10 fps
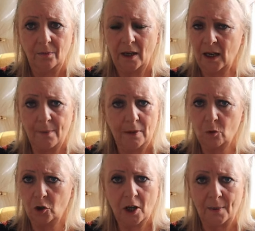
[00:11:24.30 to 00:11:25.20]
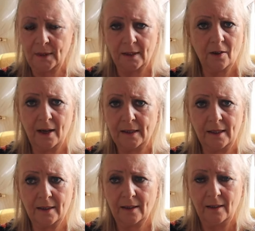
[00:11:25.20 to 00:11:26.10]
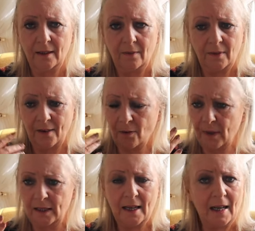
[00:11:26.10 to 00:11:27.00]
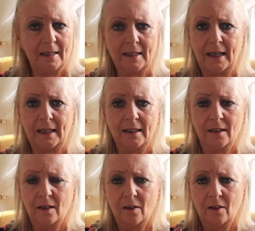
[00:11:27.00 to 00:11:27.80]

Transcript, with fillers: They come in all shapes and sizes. They have a mentality